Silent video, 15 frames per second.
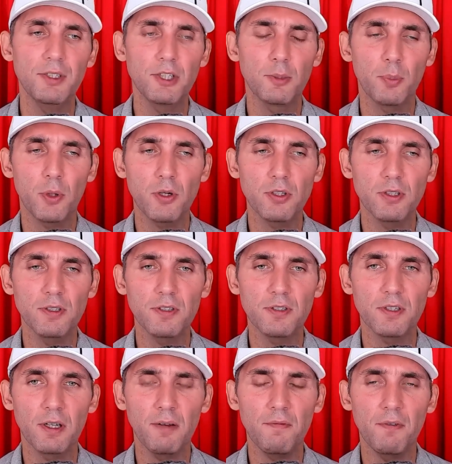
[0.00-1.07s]

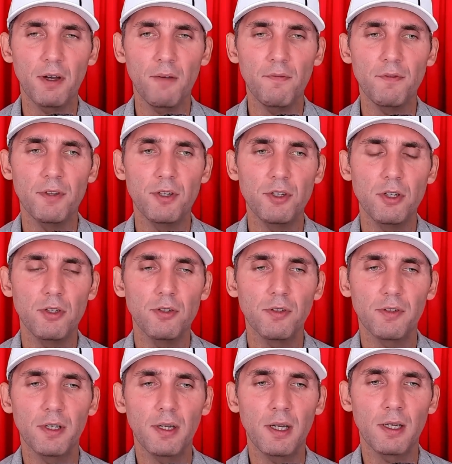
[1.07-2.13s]
dispersions of the
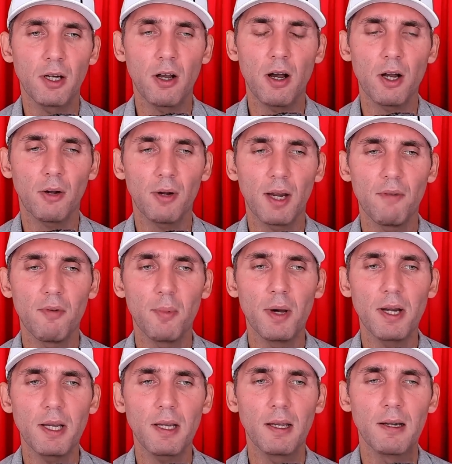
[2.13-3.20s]
Jews and conquering
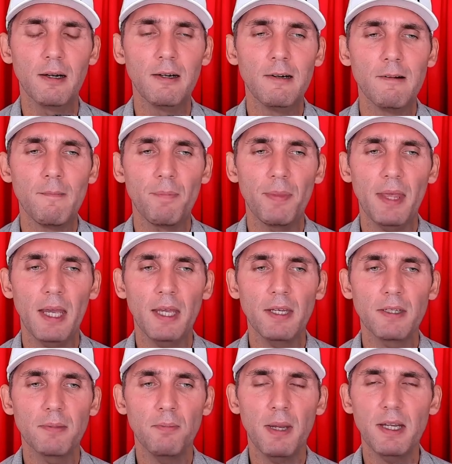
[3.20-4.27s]
everybody,
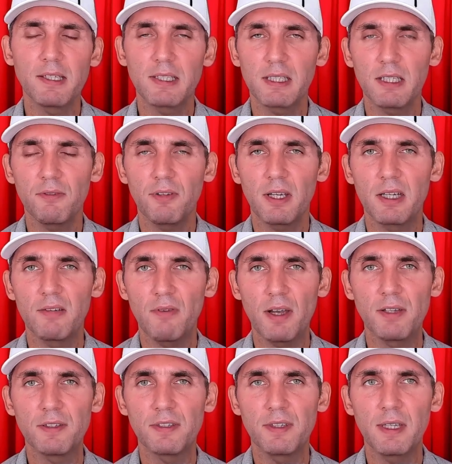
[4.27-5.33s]
and many significant
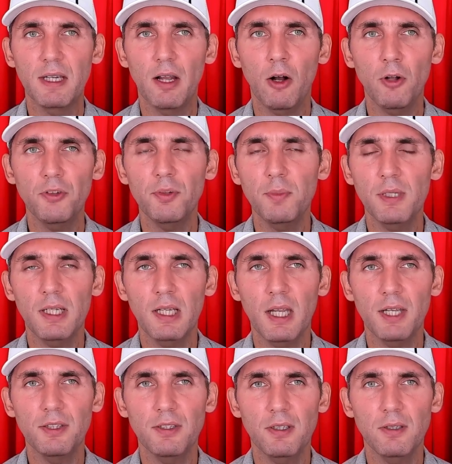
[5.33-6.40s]
events that ultimately
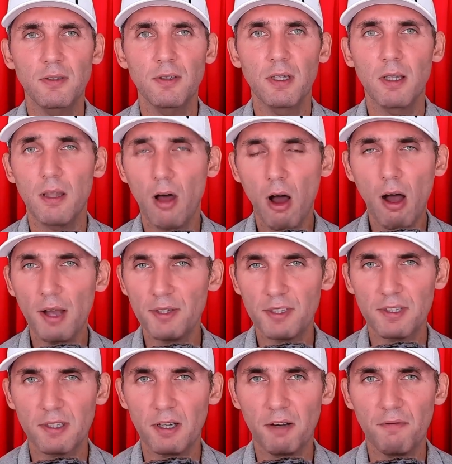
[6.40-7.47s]
led to the
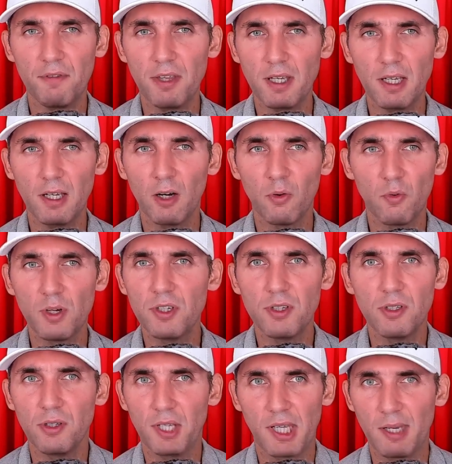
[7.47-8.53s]
loss of the
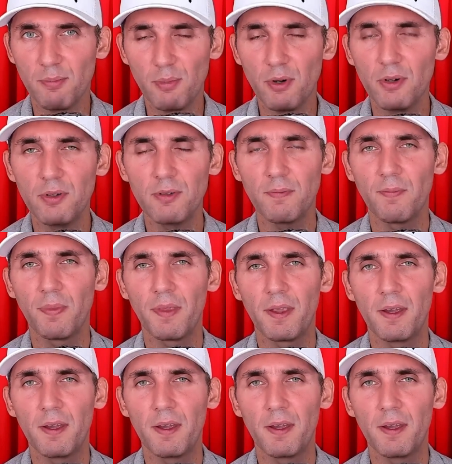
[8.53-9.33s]
original Hebrew